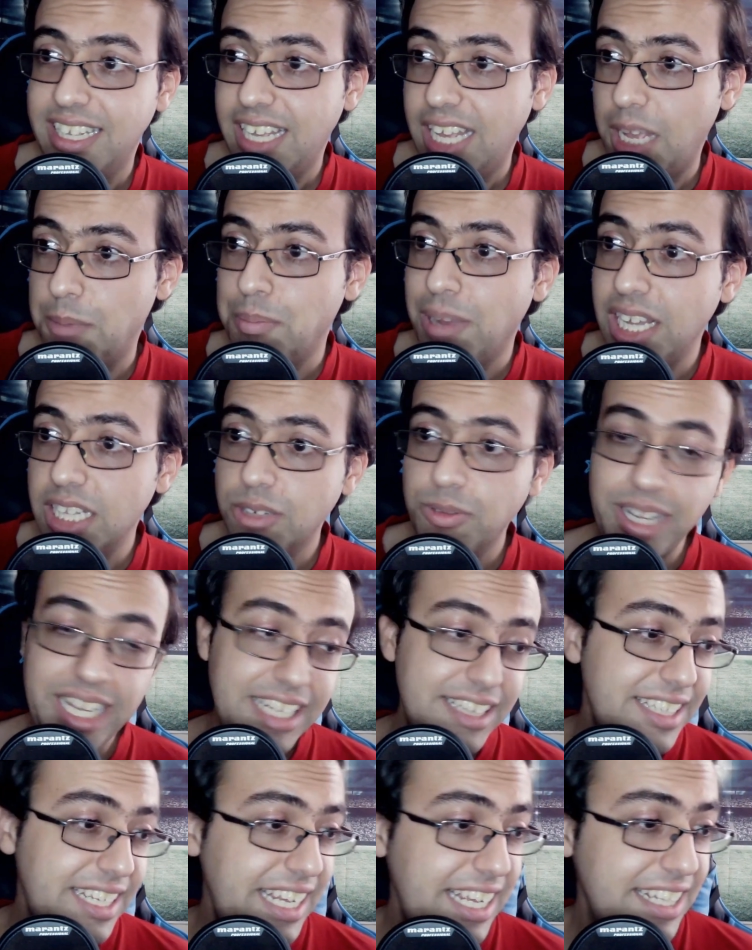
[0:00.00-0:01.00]
And by the way,
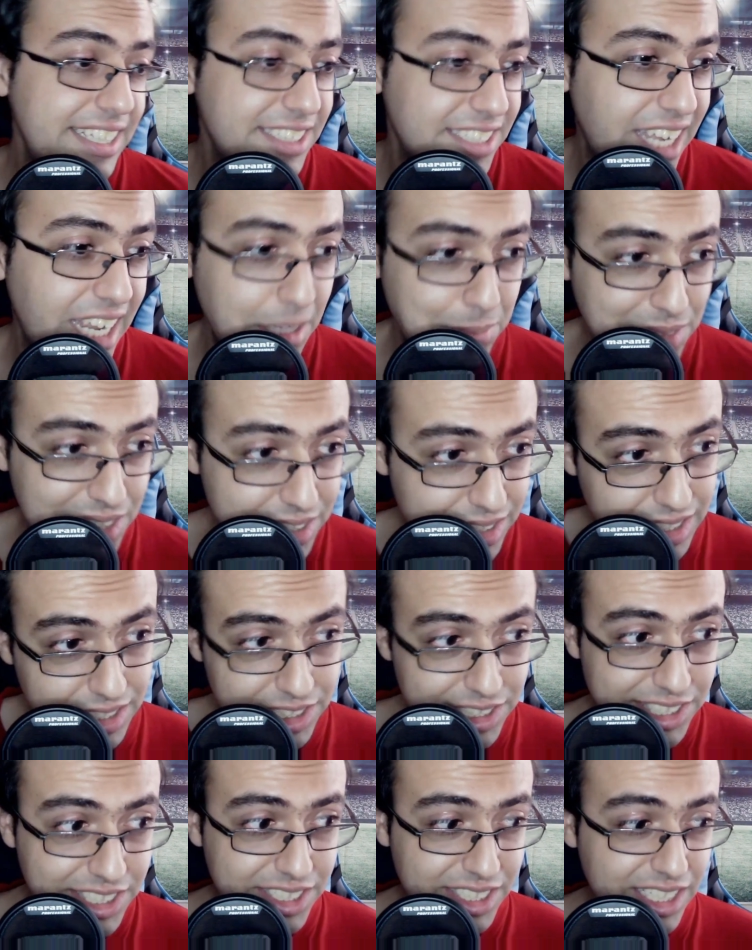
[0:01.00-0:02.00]
the diamonds that
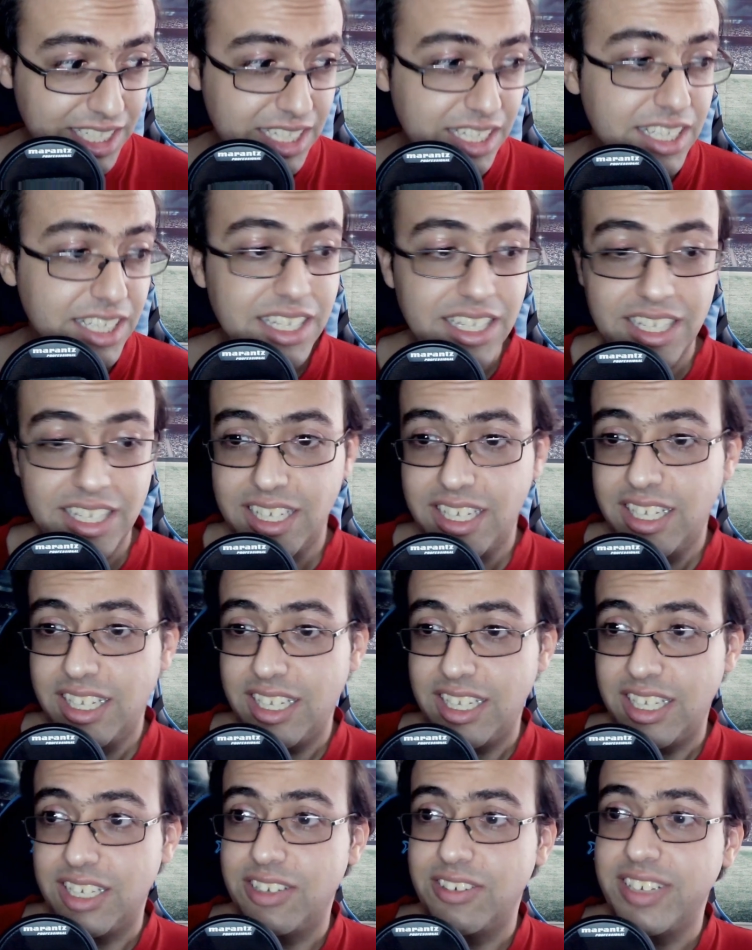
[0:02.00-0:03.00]
you see,
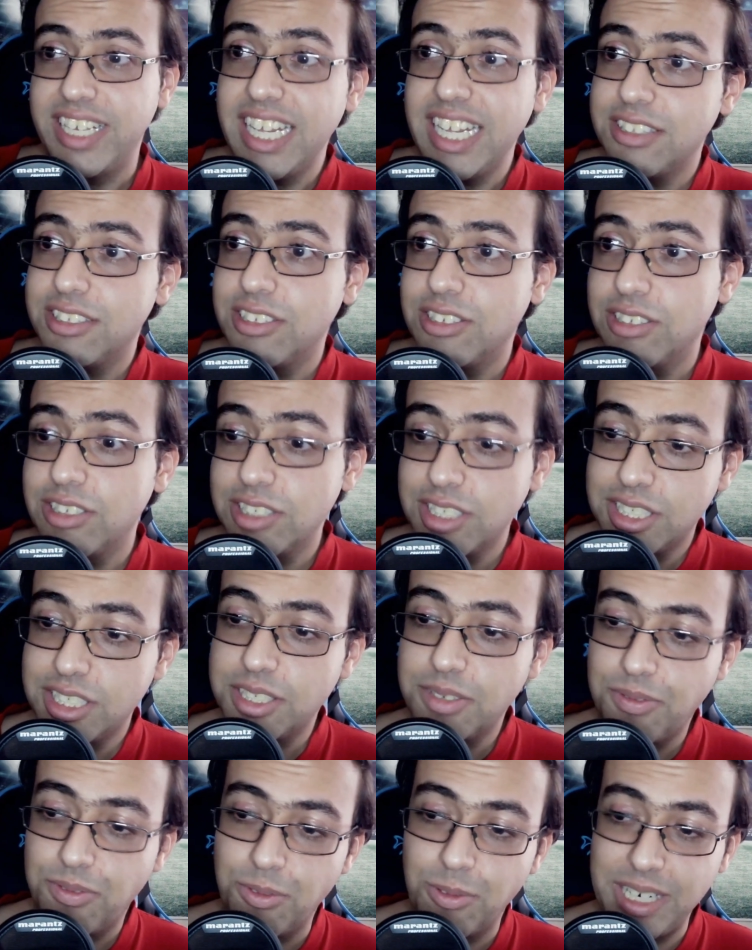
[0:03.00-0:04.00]
you get those
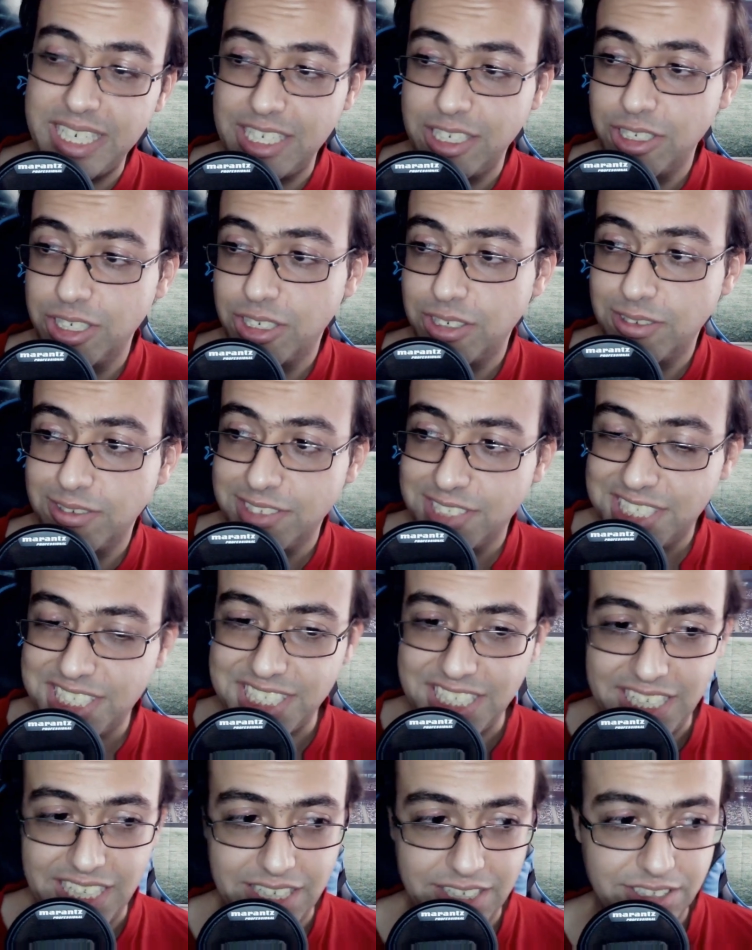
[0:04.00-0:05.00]
when you go
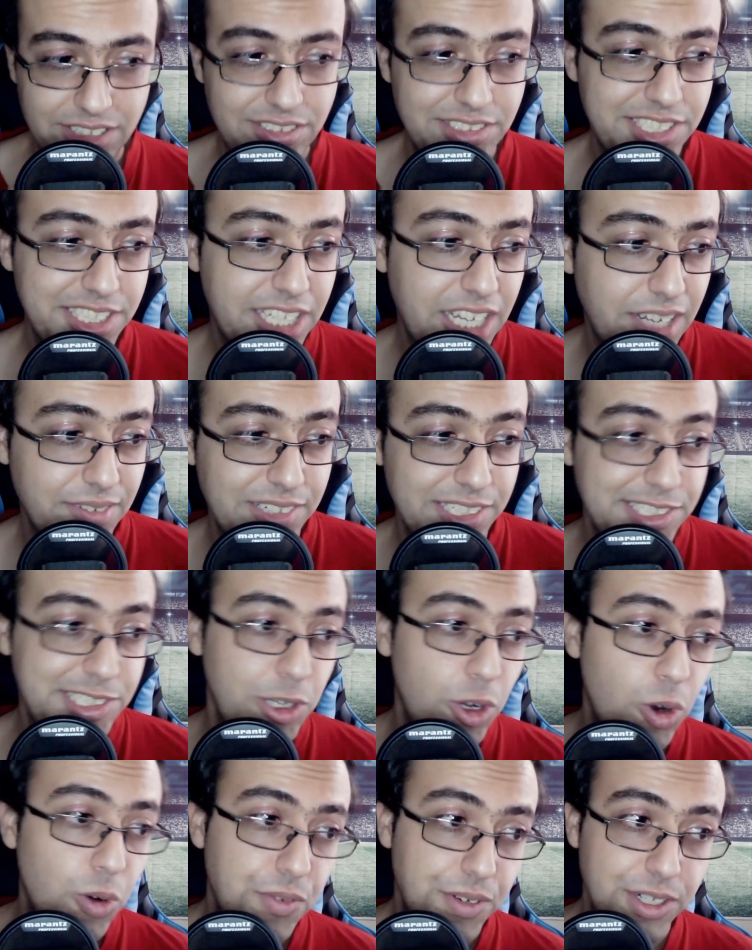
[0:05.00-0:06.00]
sing those covers
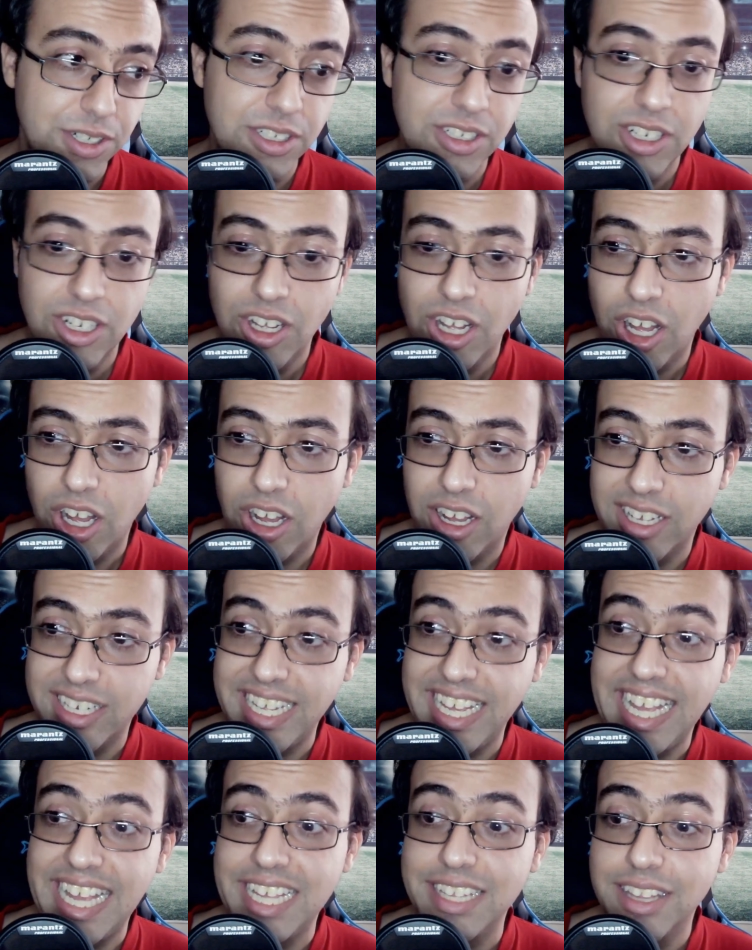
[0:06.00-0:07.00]
over on
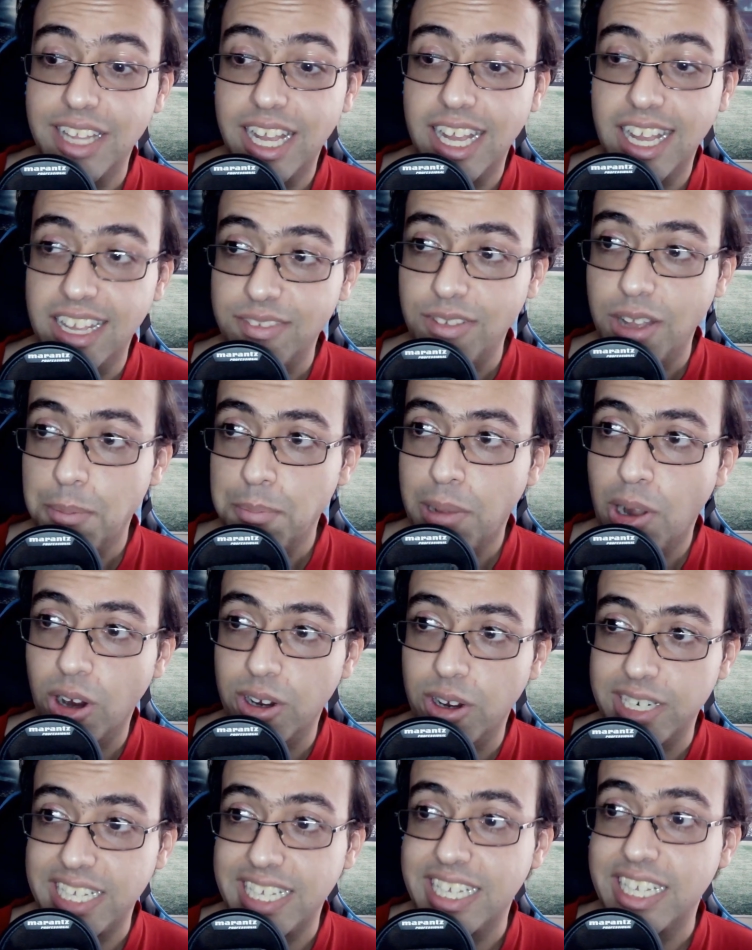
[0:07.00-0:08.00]
a live
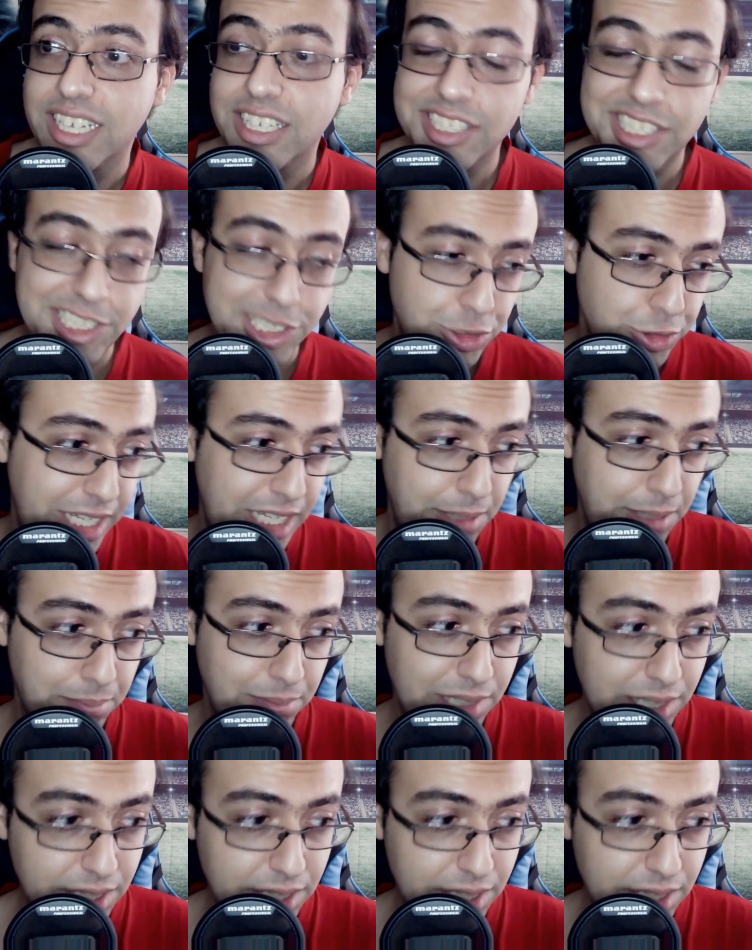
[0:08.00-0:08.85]
party stream.